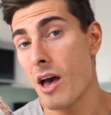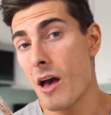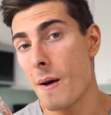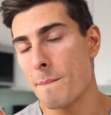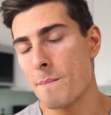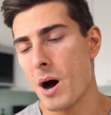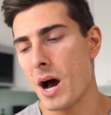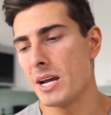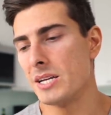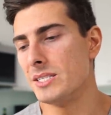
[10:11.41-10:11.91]

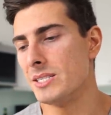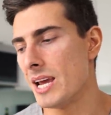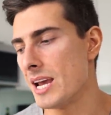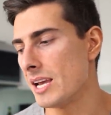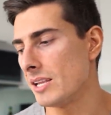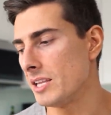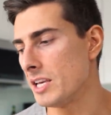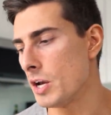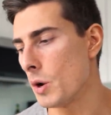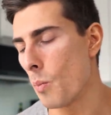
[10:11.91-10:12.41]
my
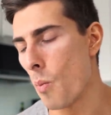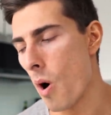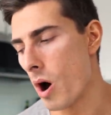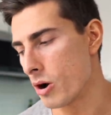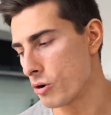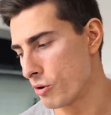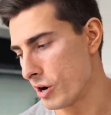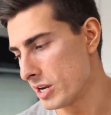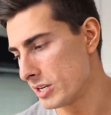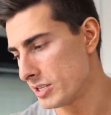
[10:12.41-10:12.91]
daily
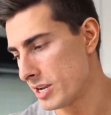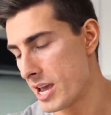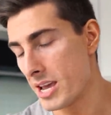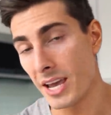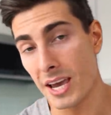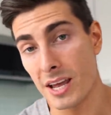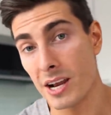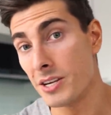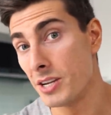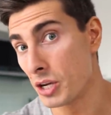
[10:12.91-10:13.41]
water
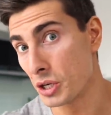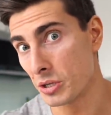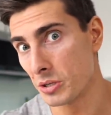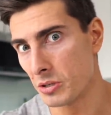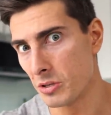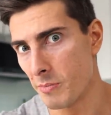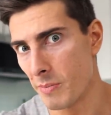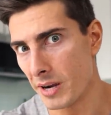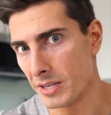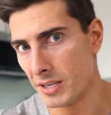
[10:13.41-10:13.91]
intake in addition
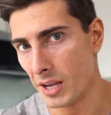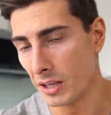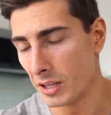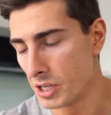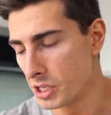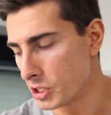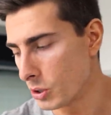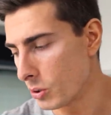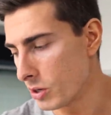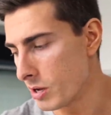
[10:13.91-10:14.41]
to my daily
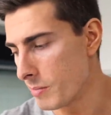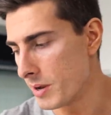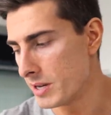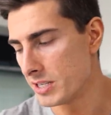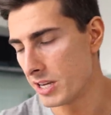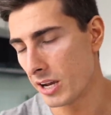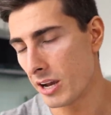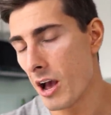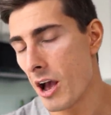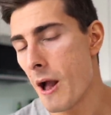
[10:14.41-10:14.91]
sodium
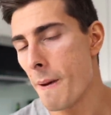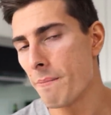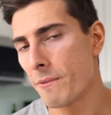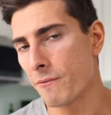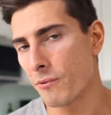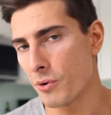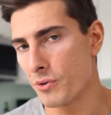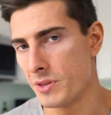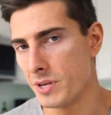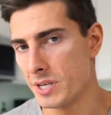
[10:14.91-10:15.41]
intake
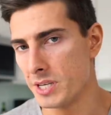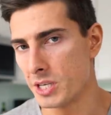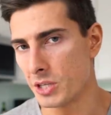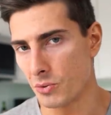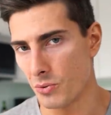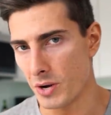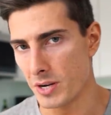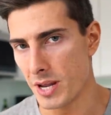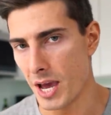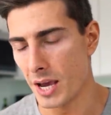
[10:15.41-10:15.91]
for these
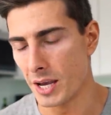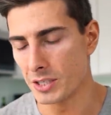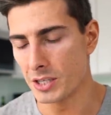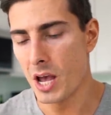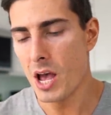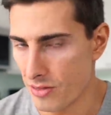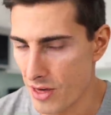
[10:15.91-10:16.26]
3 days.